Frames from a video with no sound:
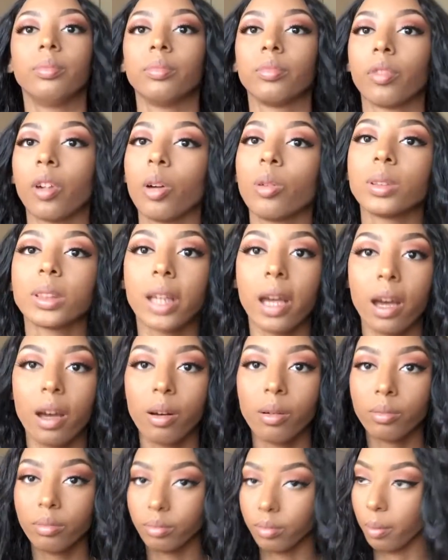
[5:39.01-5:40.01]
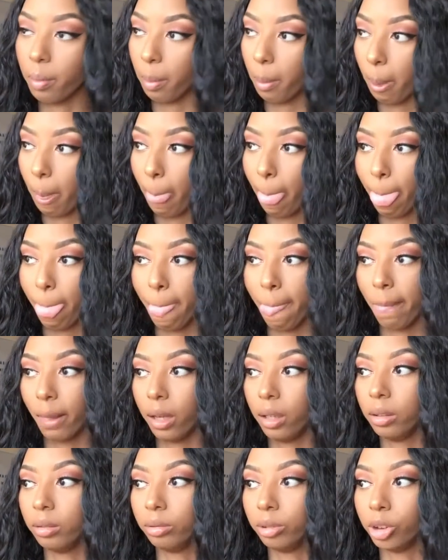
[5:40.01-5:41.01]
Rosegal,
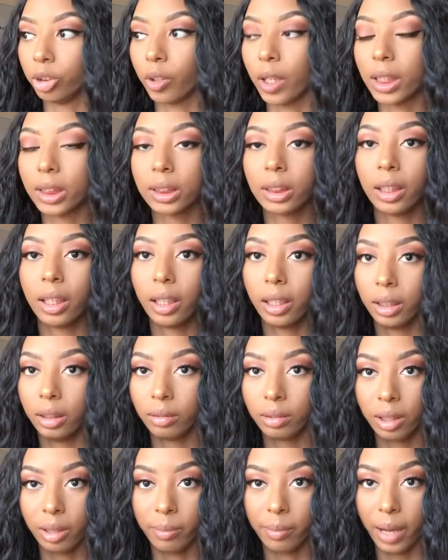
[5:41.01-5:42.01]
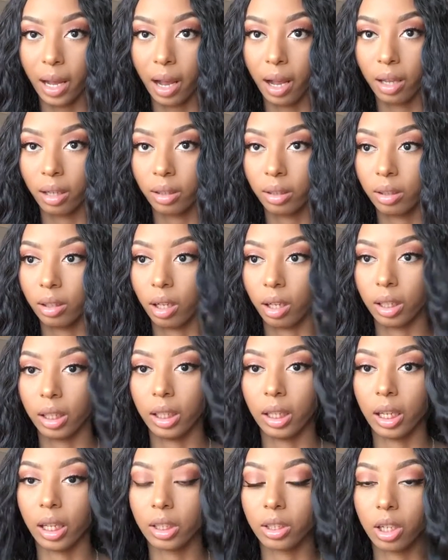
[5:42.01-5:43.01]
Dress Lily combined. Y'all
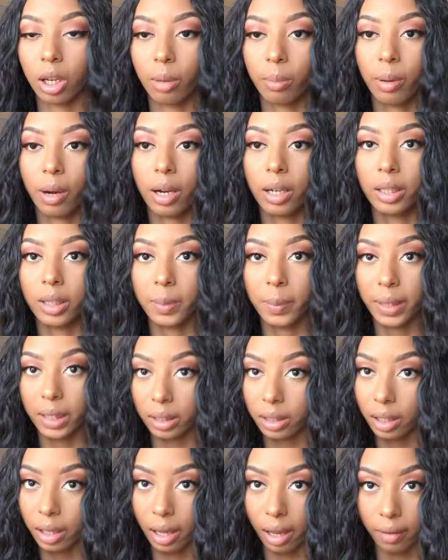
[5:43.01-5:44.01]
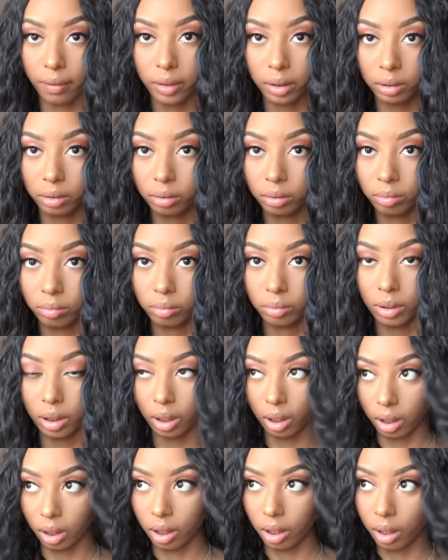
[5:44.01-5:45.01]
need to get y'all part in space together
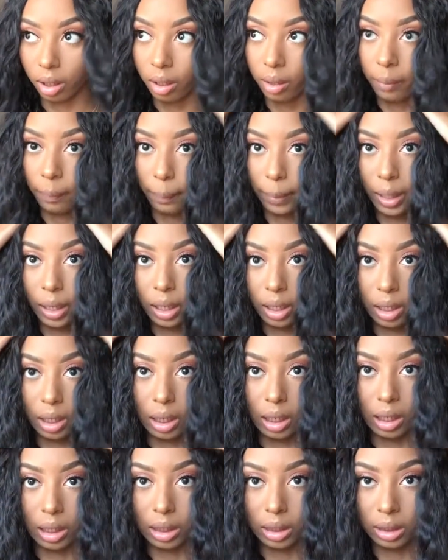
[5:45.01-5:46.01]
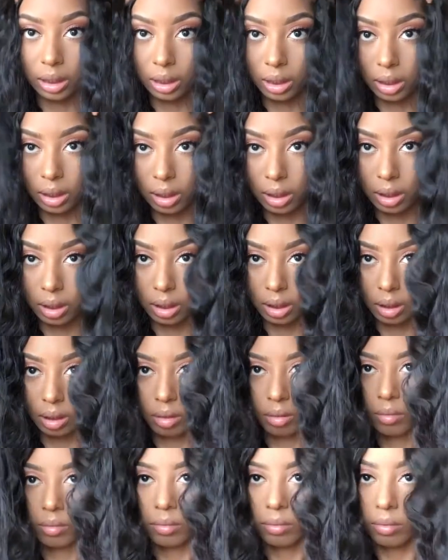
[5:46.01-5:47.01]
because
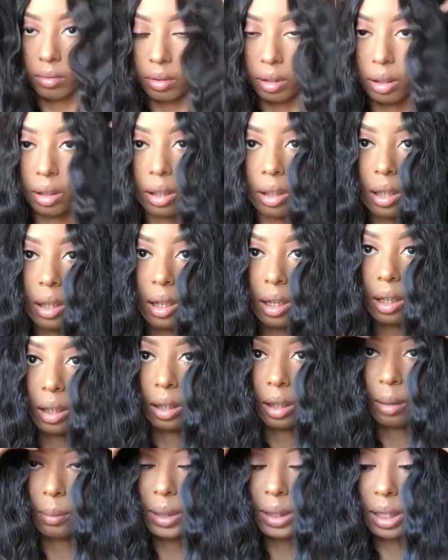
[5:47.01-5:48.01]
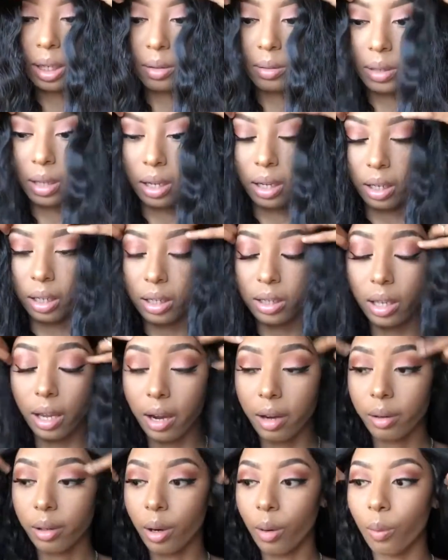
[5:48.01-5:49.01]
let me tell you something. This
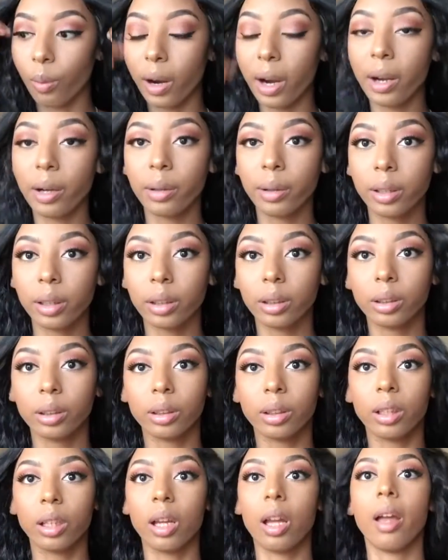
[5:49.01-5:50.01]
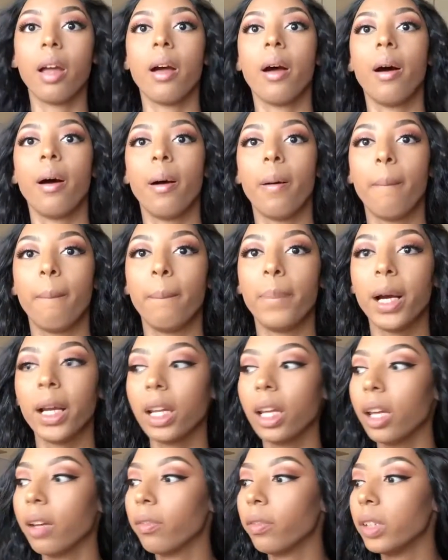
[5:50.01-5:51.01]
hair could work,
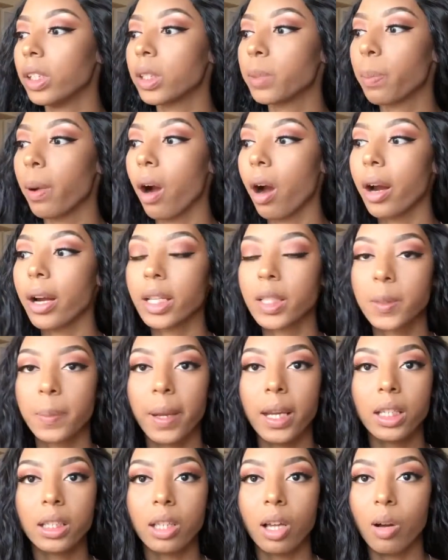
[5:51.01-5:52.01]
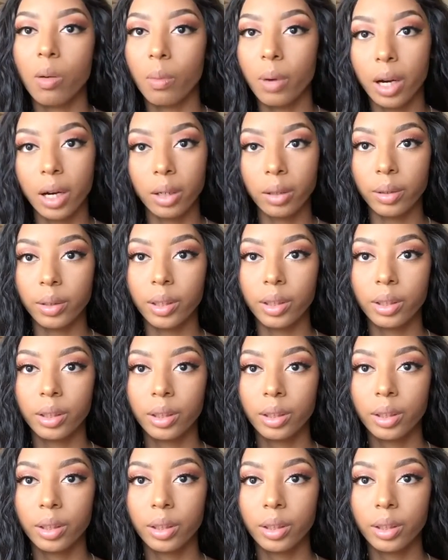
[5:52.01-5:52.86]
but if this part in space don't work,